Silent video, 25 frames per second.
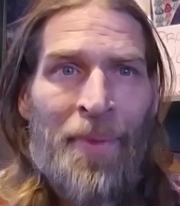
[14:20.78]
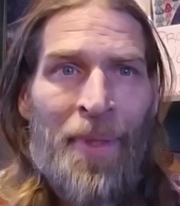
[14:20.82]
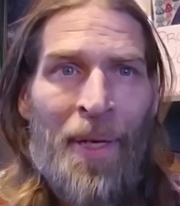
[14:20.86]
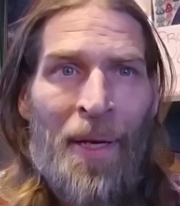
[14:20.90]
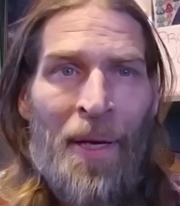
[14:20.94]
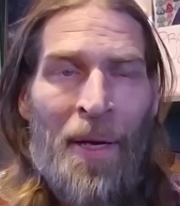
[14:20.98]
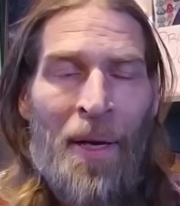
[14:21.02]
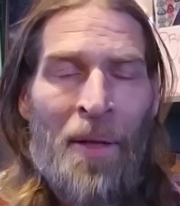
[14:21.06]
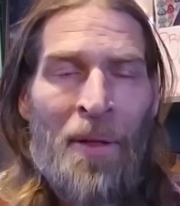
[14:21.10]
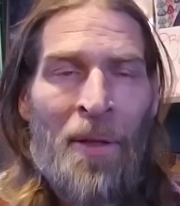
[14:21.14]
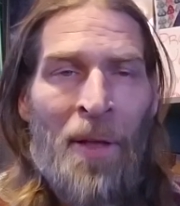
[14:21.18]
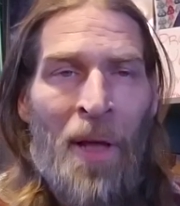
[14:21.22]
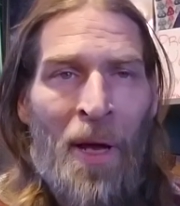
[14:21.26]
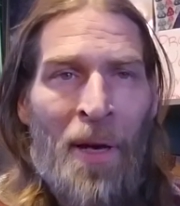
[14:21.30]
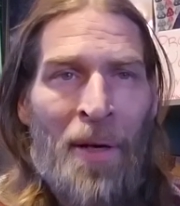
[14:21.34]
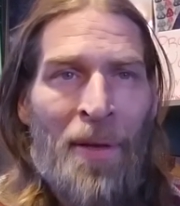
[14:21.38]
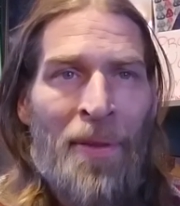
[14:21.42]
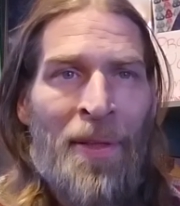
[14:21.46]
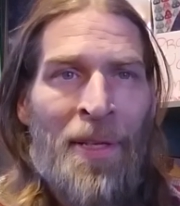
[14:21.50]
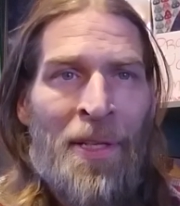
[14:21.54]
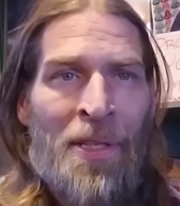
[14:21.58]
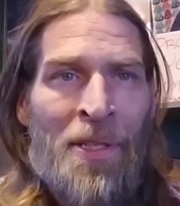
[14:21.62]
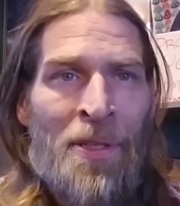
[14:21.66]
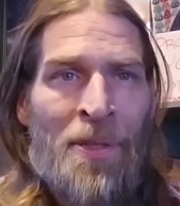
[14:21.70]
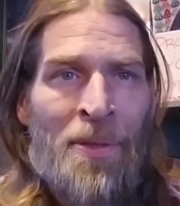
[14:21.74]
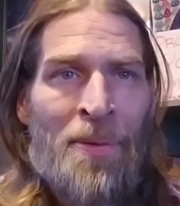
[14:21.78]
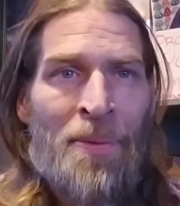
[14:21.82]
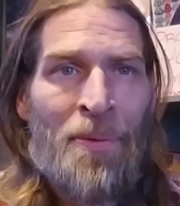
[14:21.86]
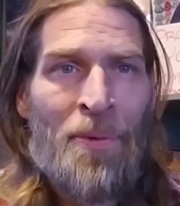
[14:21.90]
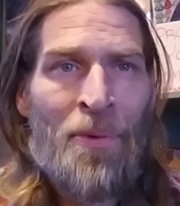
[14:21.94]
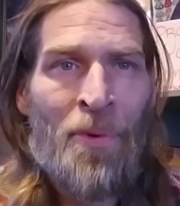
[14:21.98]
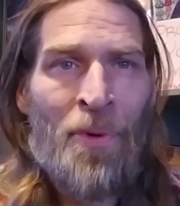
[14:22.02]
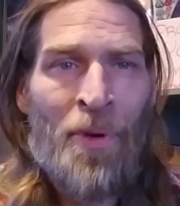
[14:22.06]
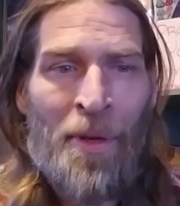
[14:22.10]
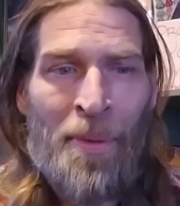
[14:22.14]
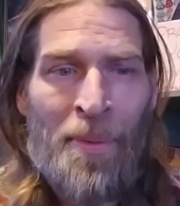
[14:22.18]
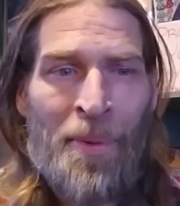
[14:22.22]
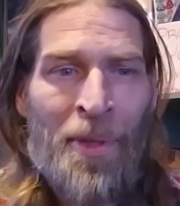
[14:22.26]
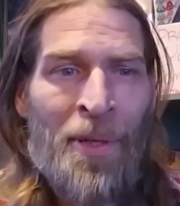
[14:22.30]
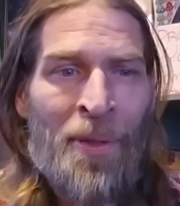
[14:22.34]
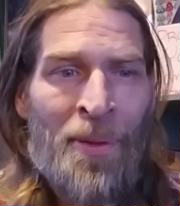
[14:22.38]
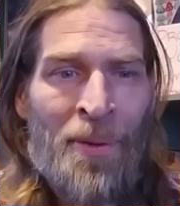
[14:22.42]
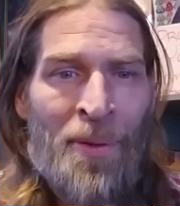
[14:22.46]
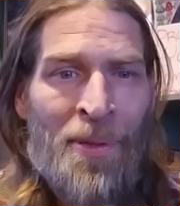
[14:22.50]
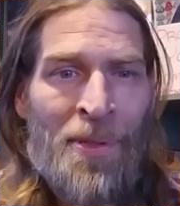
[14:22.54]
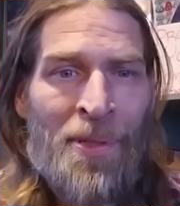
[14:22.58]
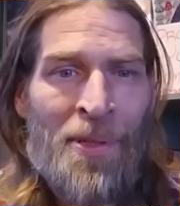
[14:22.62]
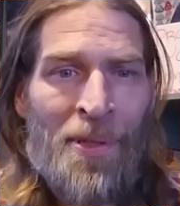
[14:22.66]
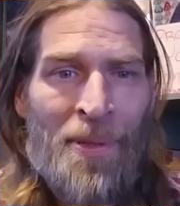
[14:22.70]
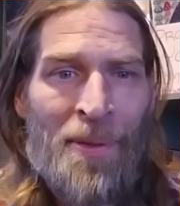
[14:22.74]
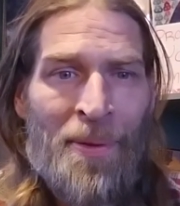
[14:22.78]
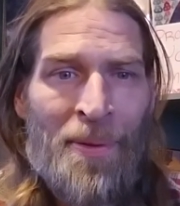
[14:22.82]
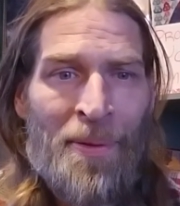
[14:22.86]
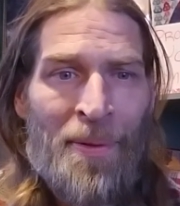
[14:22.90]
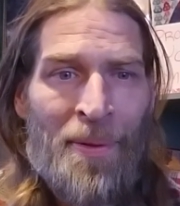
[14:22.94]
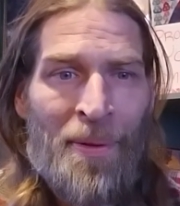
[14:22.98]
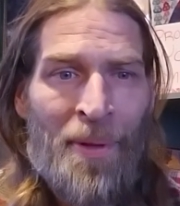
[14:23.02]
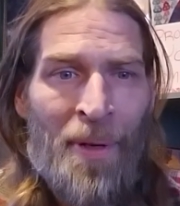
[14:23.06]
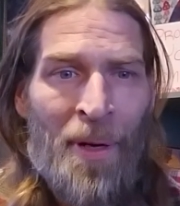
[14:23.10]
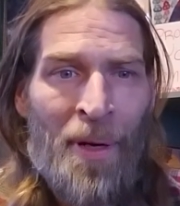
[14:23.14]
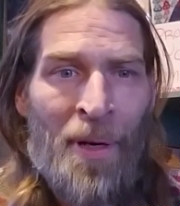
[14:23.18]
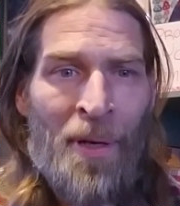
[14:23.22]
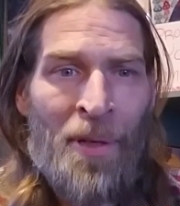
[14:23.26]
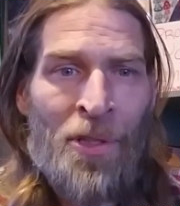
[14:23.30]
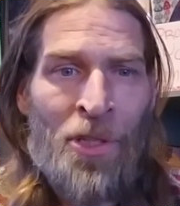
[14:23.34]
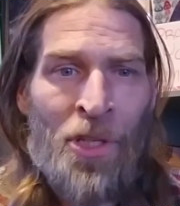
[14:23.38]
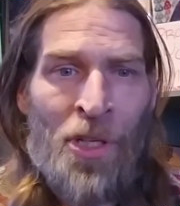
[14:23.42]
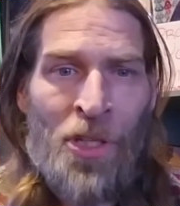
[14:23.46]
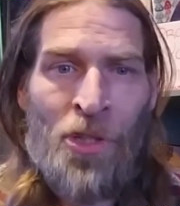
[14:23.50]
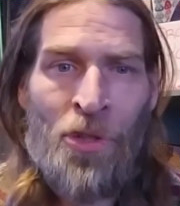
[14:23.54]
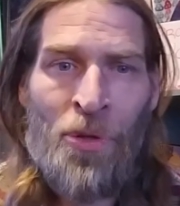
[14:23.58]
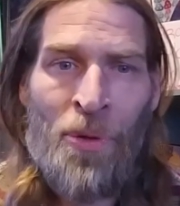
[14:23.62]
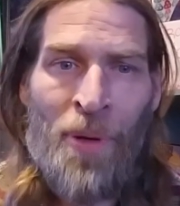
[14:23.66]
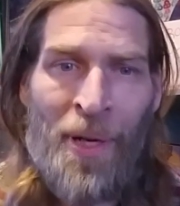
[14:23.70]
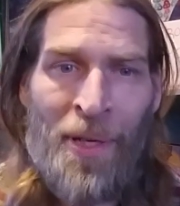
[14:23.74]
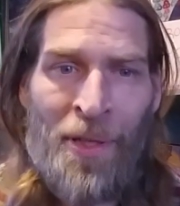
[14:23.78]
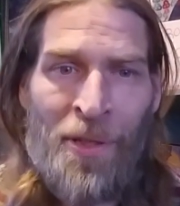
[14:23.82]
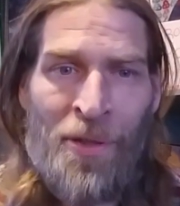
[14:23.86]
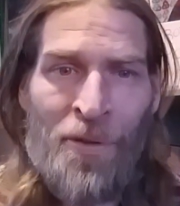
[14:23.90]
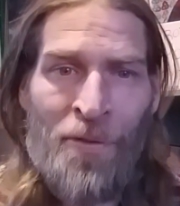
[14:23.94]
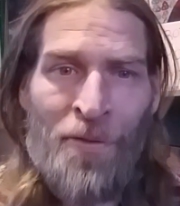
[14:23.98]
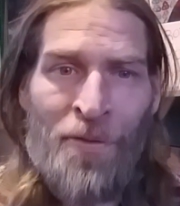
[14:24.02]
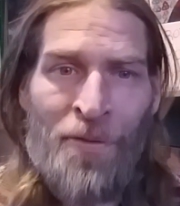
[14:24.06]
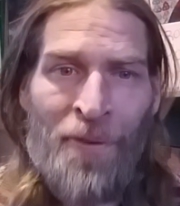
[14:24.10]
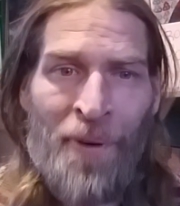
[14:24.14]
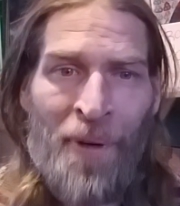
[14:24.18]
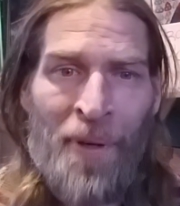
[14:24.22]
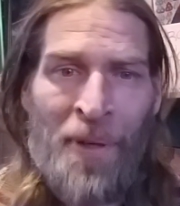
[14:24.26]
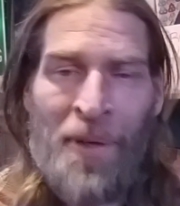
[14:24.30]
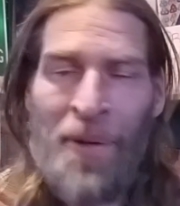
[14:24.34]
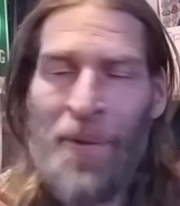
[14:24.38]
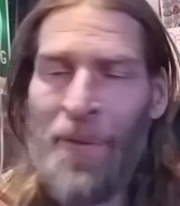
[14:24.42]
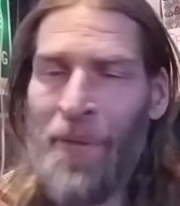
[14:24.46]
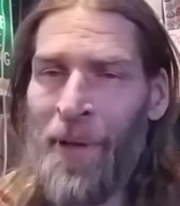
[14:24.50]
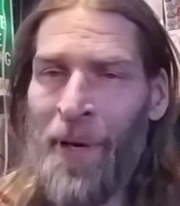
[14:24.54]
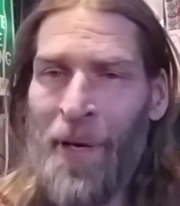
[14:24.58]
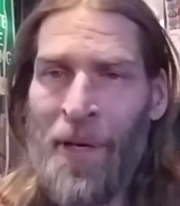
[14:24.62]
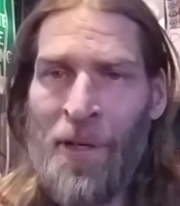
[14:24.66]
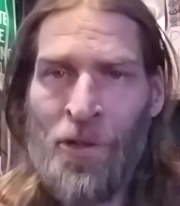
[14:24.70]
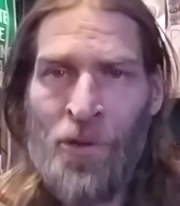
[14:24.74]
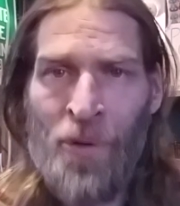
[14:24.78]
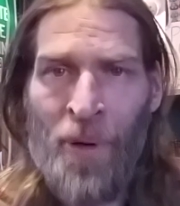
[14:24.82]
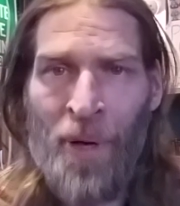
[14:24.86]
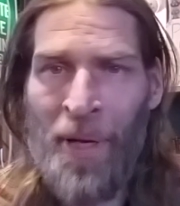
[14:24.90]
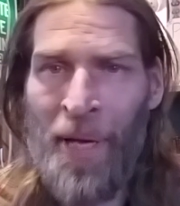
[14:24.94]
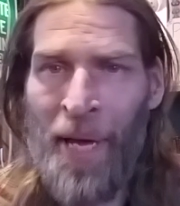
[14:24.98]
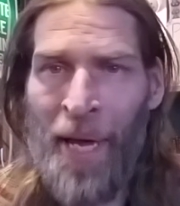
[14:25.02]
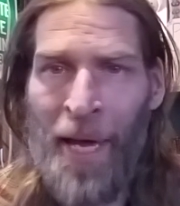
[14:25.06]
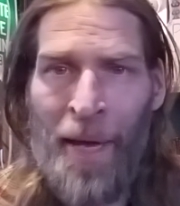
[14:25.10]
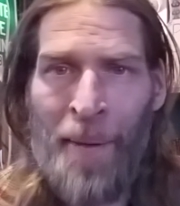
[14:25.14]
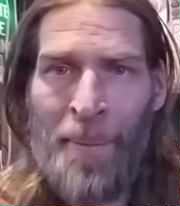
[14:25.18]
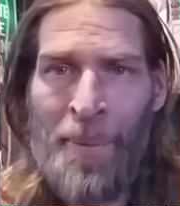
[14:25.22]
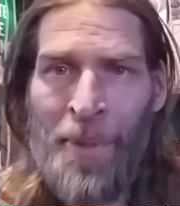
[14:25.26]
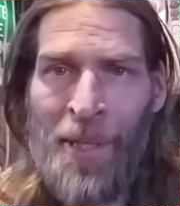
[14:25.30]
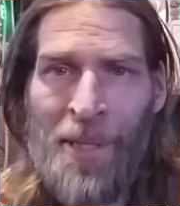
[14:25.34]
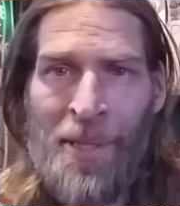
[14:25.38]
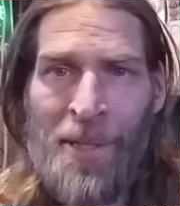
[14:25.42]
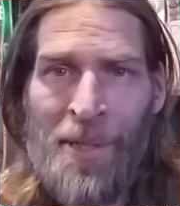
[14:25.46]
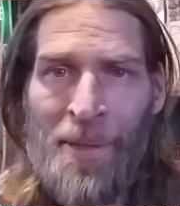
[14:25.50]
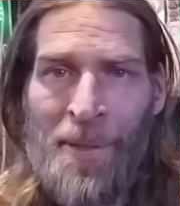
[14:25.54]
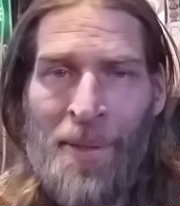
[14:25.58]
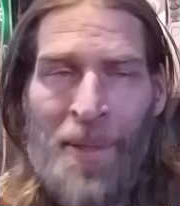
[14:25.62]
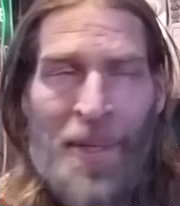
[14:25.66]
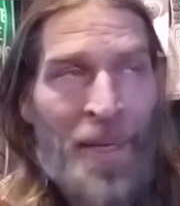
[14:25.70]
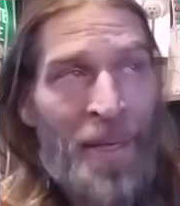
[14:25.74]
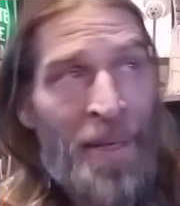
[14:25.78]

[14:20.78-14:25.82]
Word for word: a lot of these criminals are just trying to fund their drug habits.